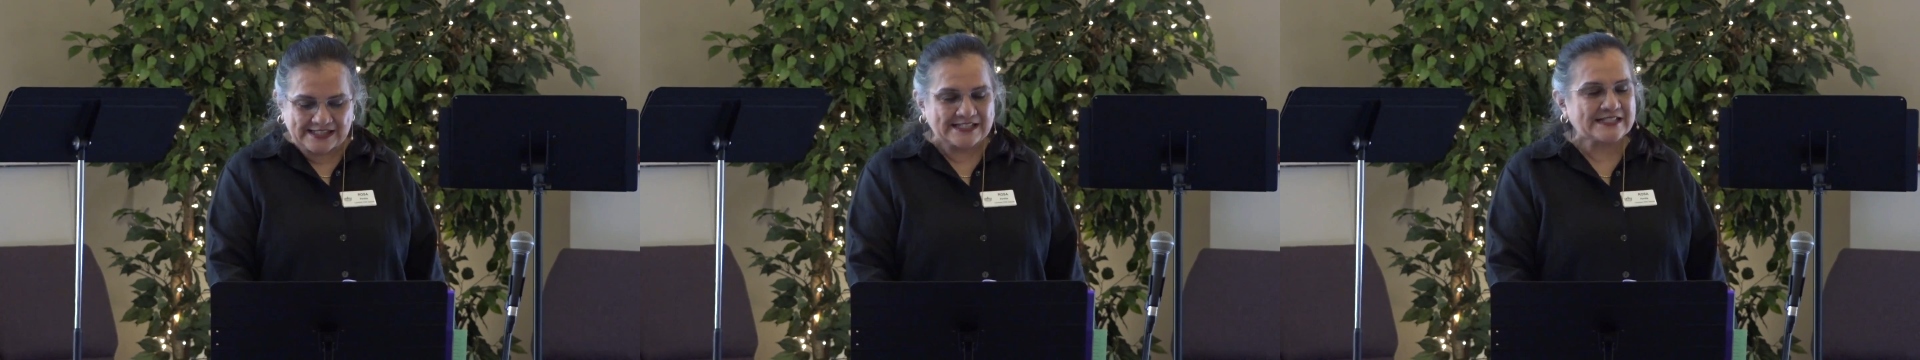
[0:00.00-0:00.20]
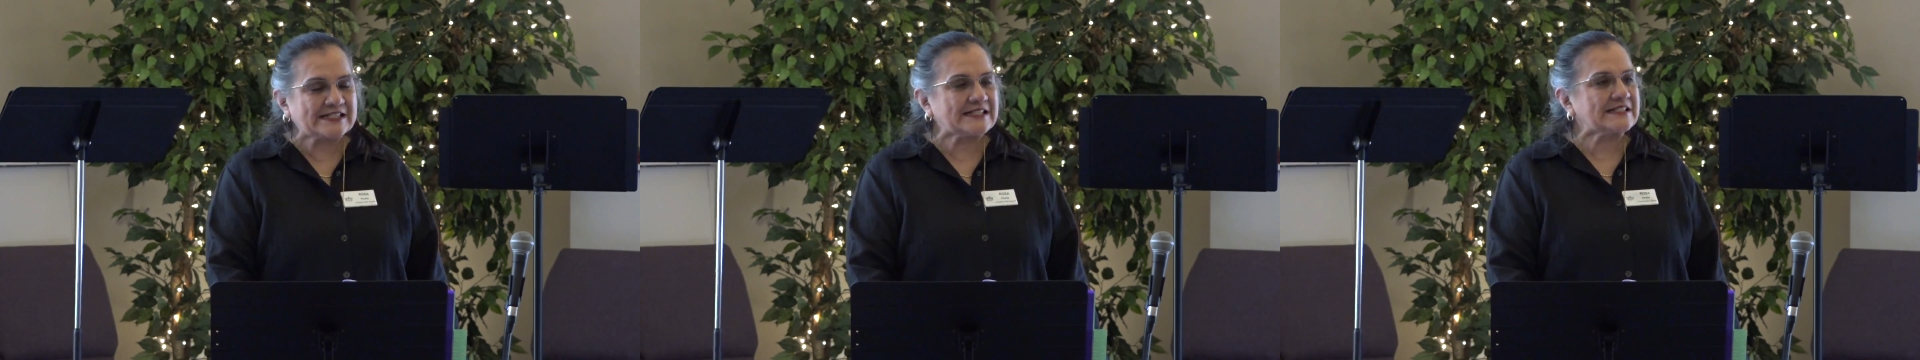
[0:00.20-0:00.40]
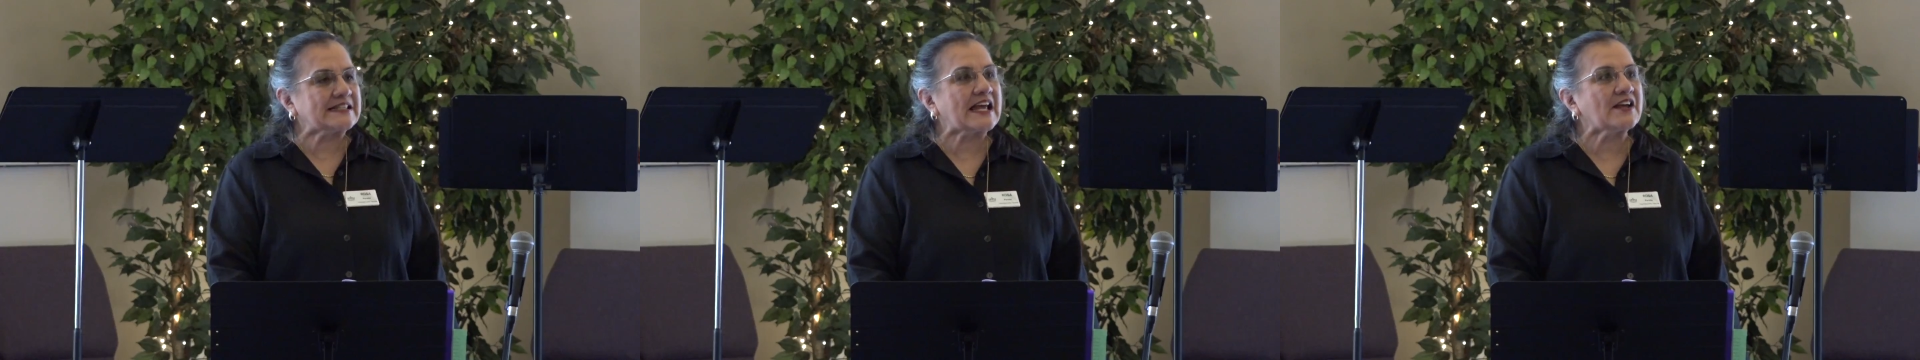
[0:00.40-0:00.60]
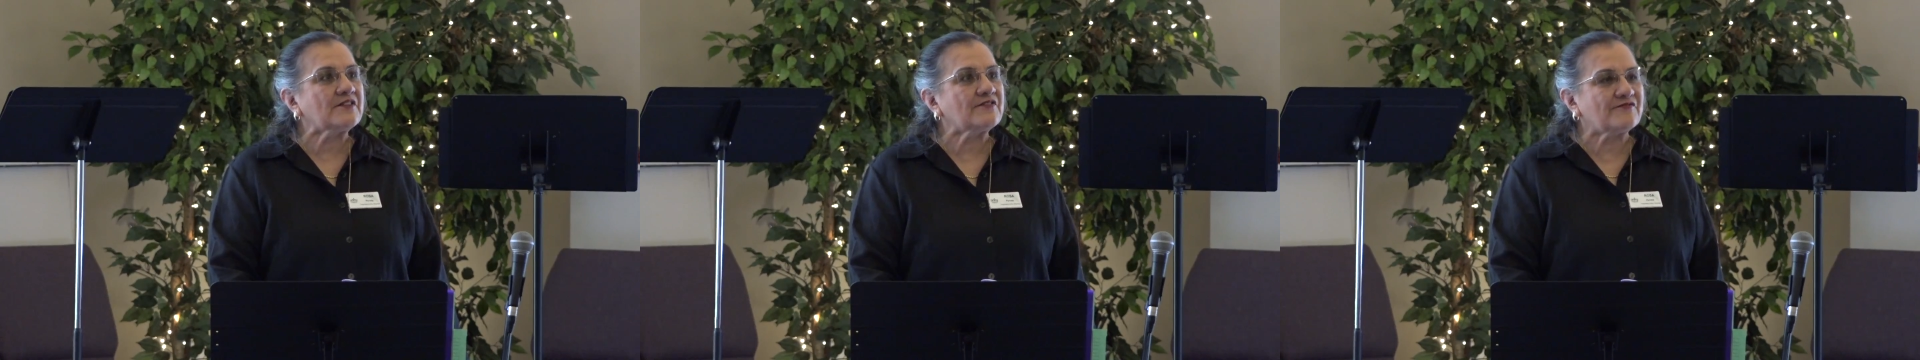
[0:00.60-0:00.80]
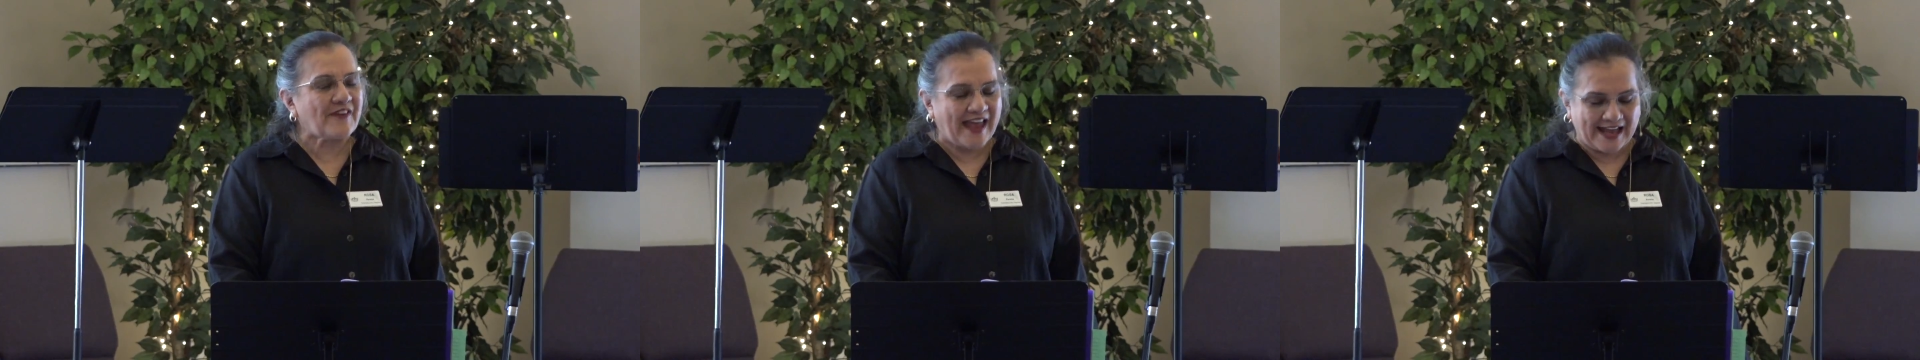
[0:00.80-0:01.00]
the
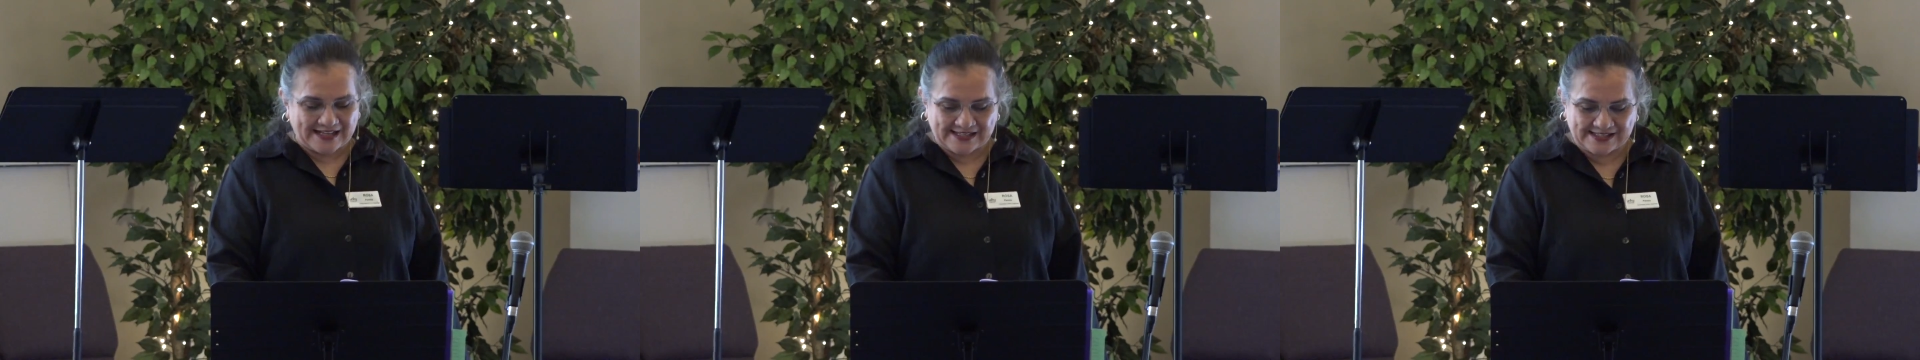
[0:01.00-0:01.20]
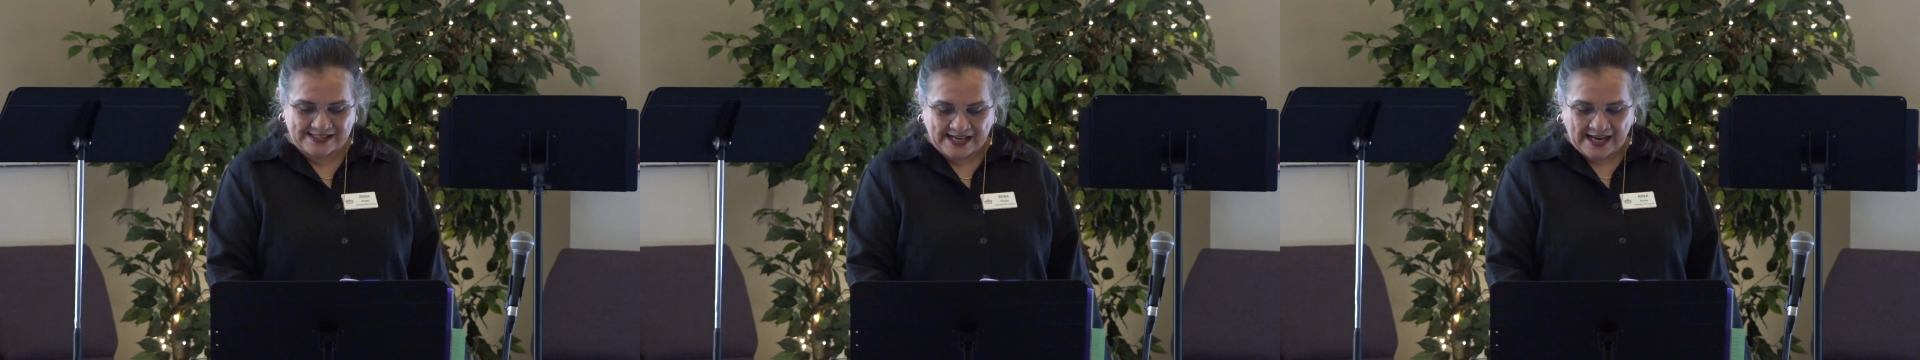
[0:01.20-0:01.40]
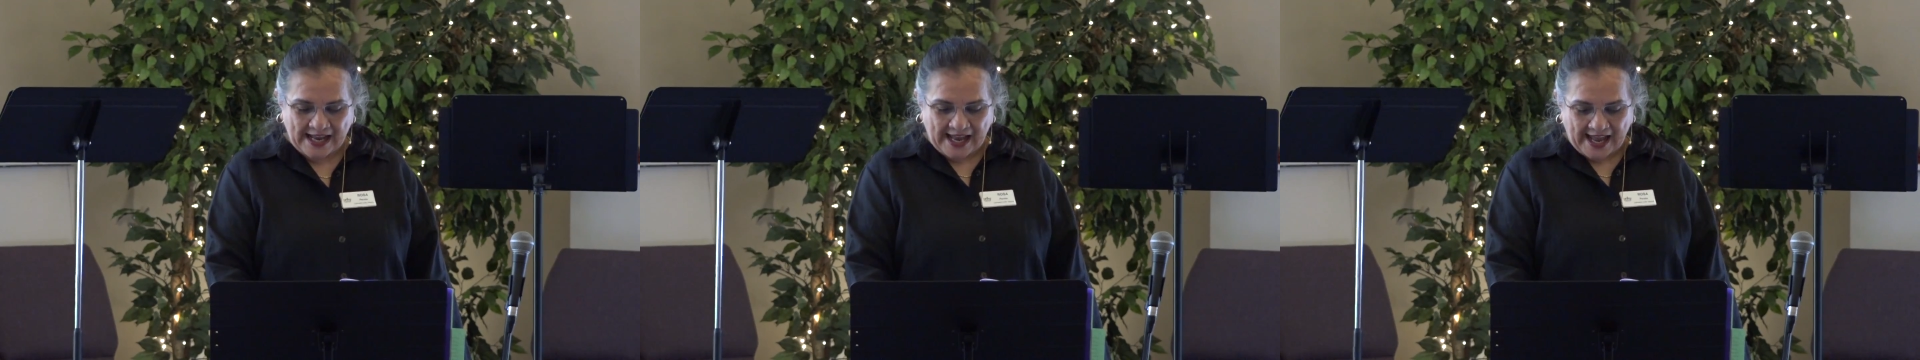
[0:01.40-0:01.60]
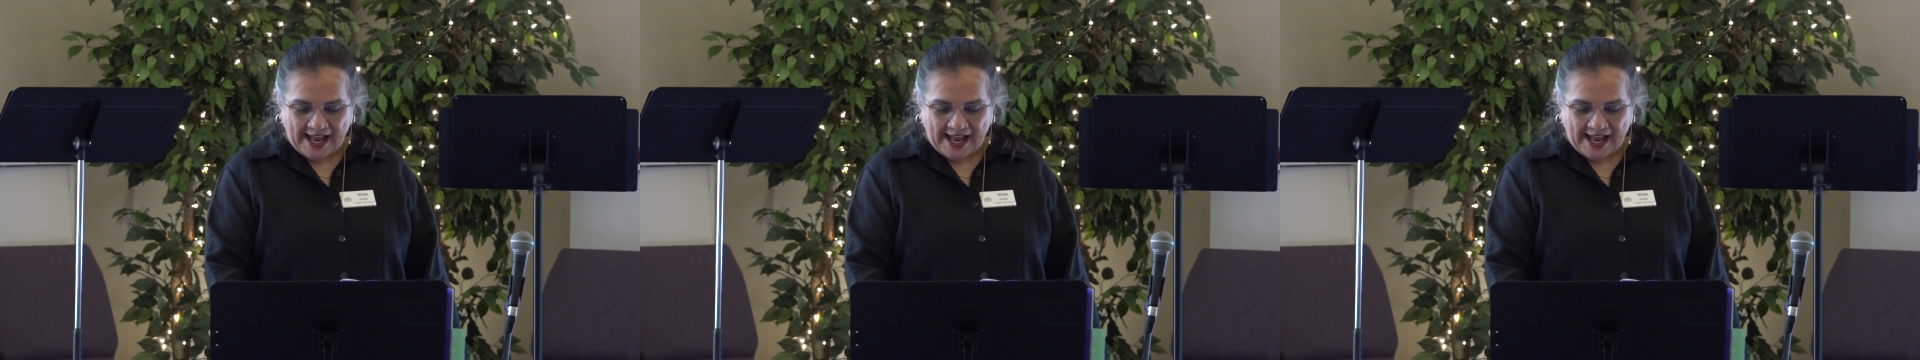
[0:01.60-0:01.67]
steadfast